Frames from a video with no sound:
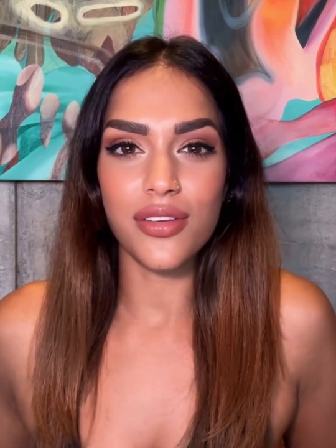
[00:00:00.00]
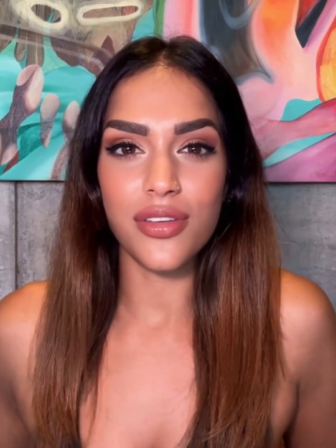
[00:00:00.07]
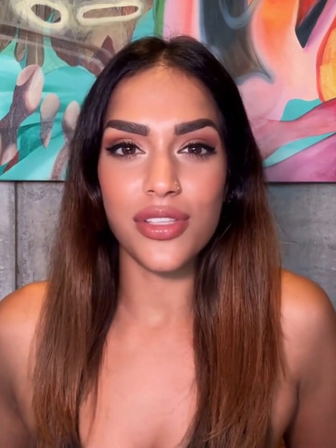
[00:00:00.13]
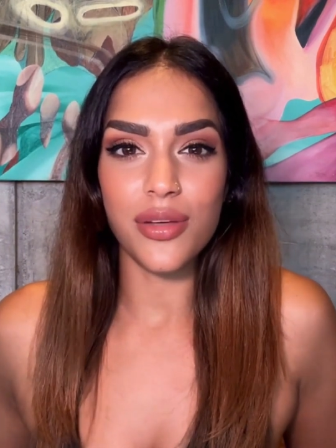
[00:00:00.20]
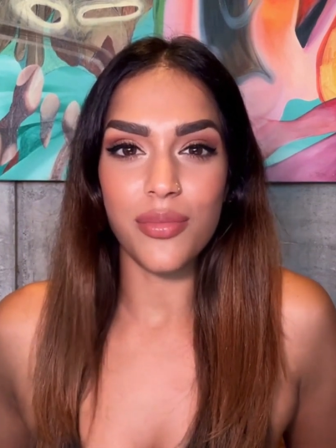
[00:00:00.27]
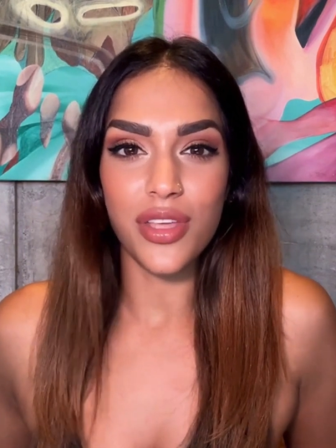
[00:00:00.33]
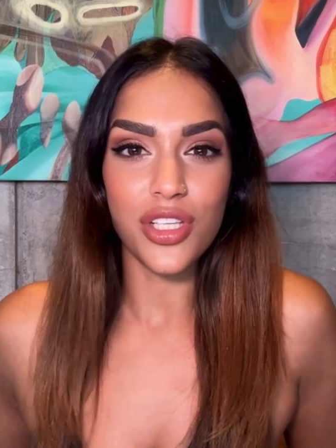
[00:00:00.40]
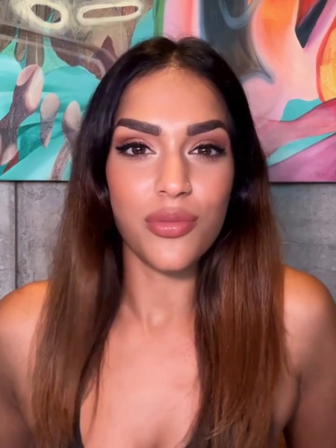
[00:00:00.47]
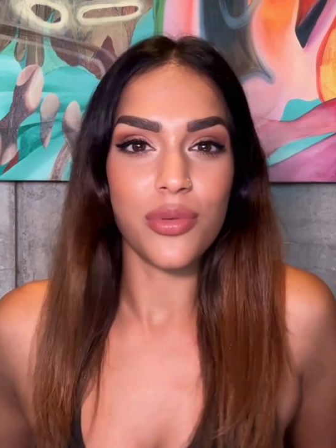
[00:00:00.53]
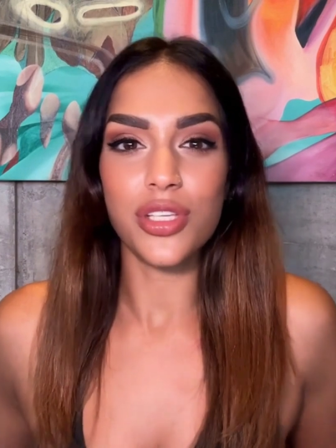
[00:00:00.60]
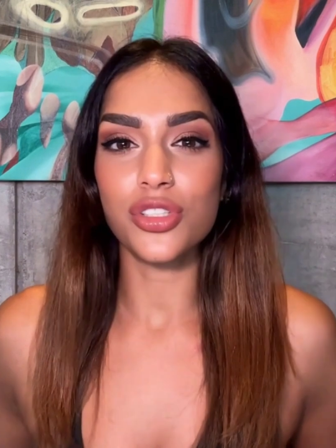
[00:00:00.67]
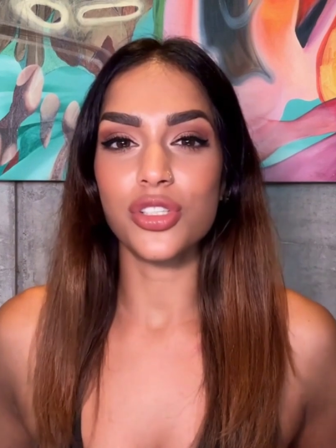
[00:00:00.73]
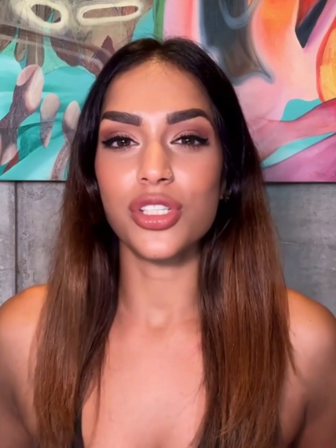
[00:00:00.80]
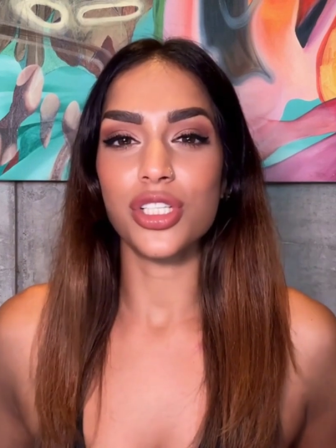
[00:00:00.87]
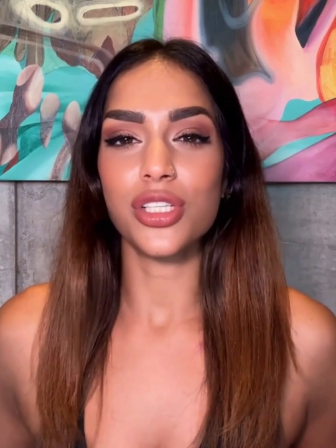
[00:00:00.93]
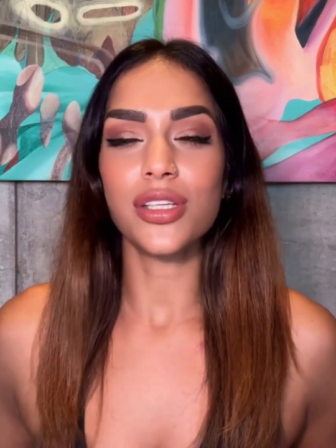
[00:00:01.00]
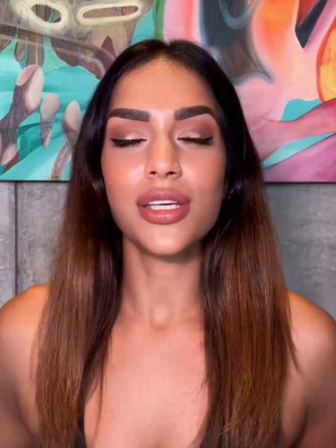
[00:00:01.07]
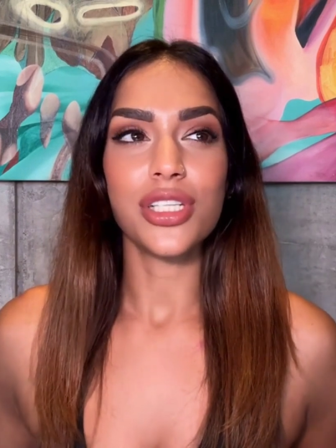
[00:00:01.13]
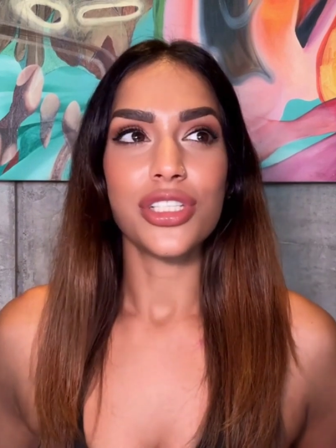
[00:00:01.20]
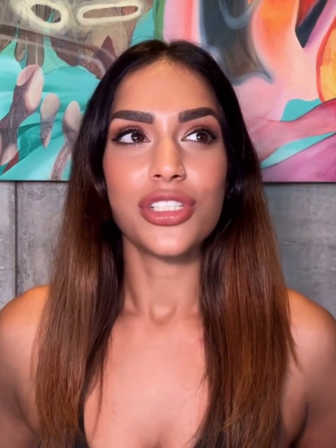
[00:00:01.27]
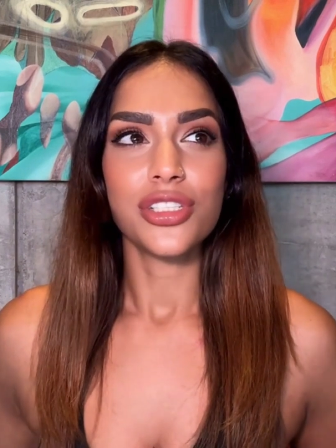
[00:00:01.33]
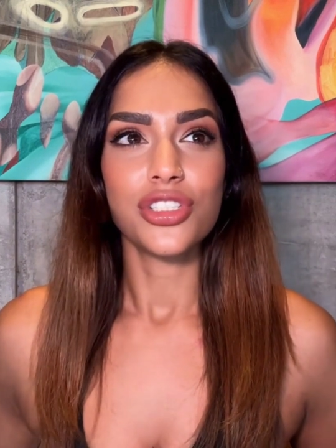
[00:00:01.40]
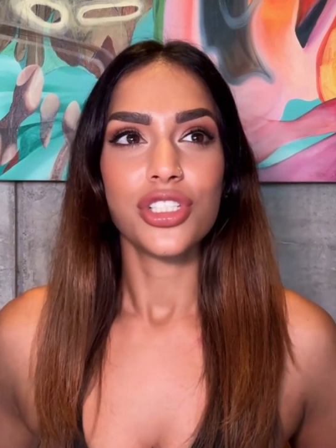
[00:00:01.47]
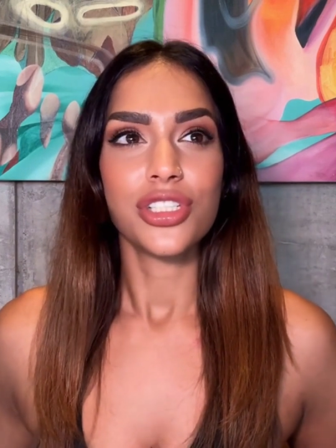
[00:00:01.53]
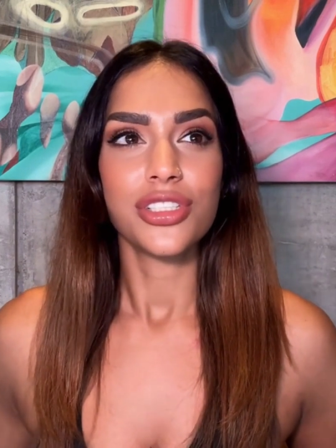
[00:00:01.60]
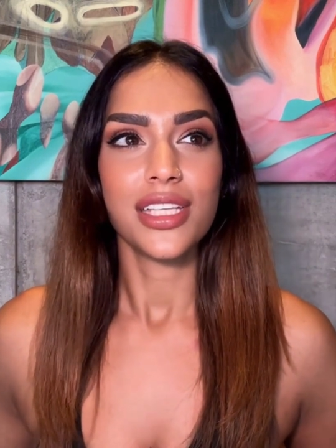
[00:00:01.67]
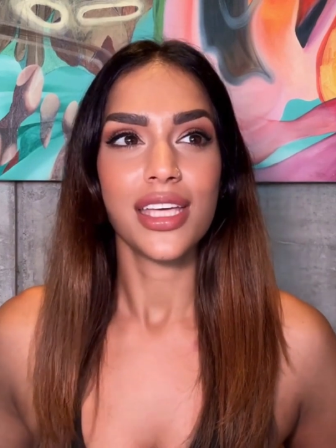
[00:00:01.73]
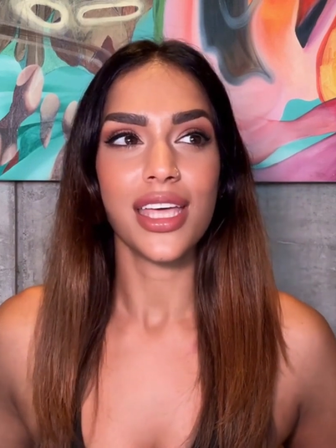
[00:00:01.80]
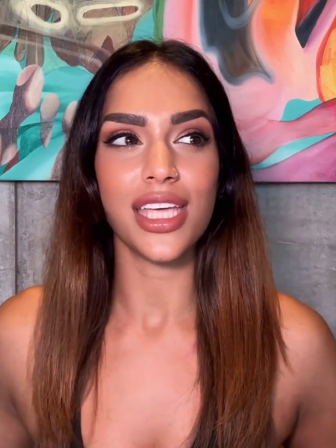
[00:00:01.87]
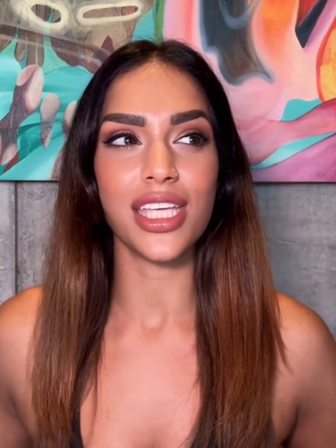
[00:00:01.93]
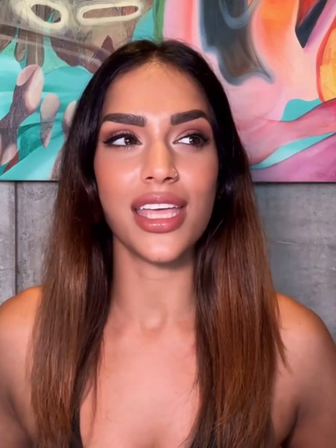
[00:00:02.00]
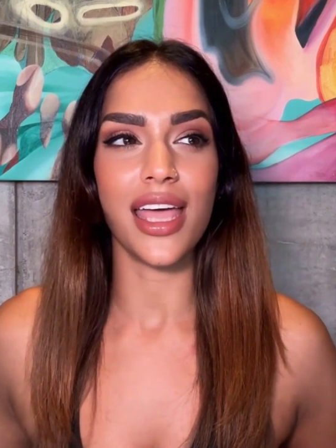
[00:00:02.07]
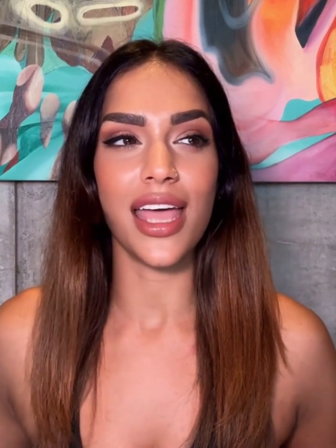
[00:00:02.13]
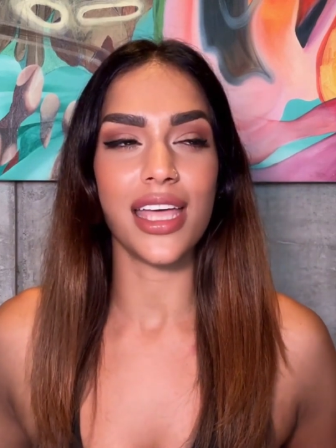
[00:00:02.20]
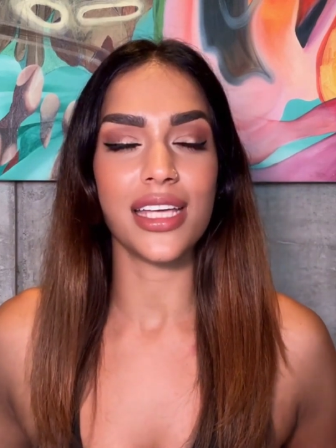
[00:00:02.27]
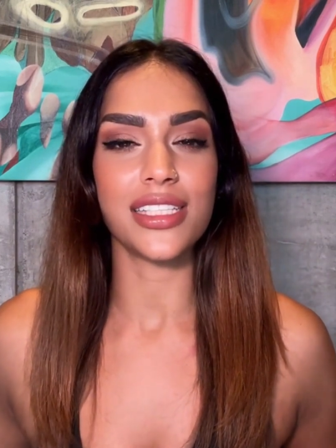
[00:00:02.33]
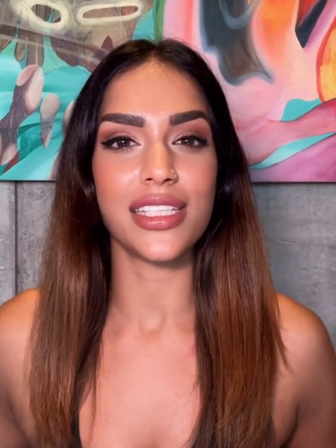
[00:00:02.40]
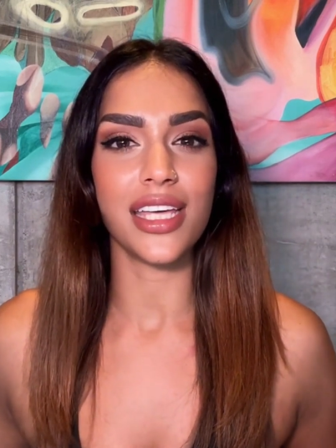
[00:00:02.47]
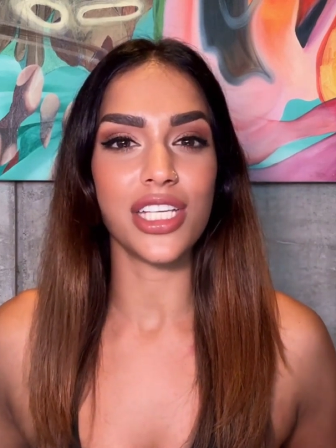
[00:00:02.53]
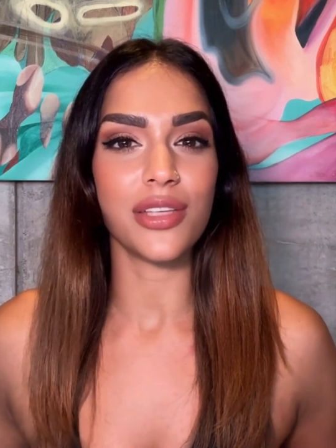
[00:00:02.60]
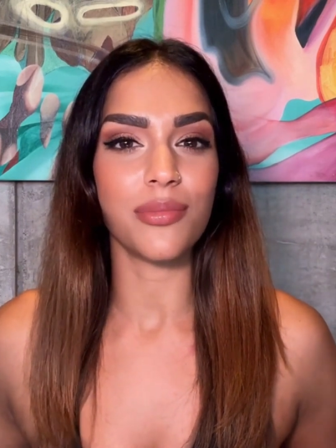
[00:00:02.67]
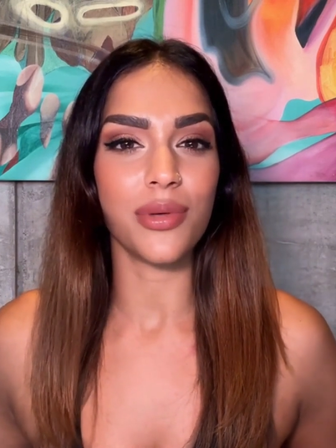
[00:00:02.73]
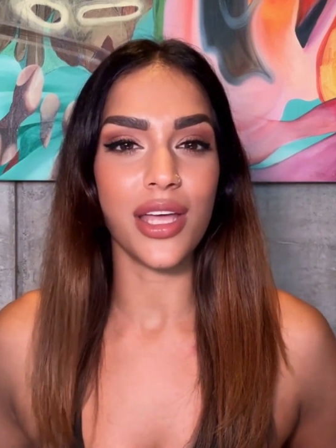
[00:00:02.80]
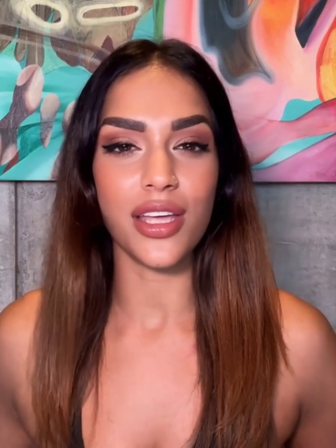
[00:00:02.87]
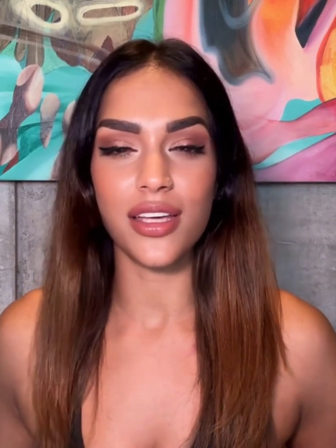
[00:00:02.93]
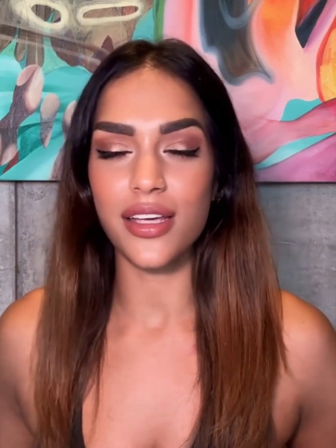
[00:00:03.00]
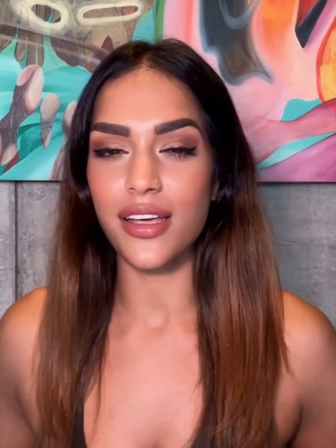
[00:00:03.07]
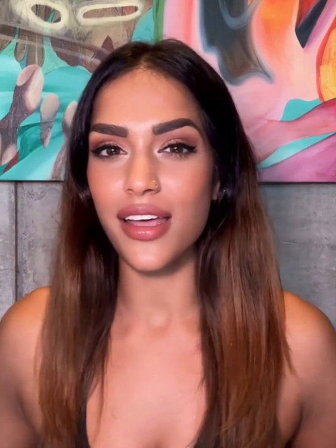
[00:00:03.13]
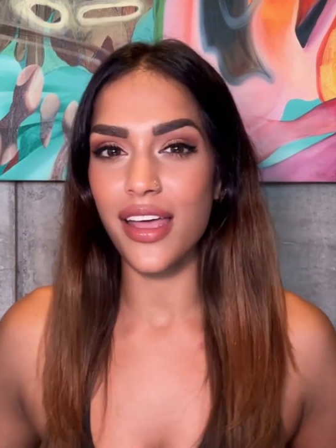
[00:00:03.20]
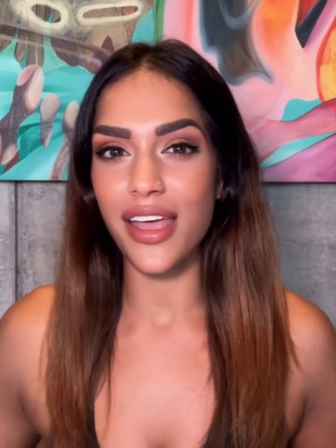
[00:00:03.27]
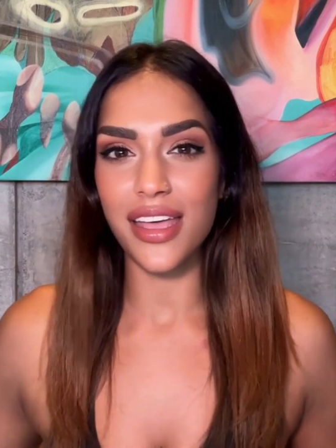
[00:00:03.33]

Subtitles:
The bigger picture here isn't just that AI is getting better,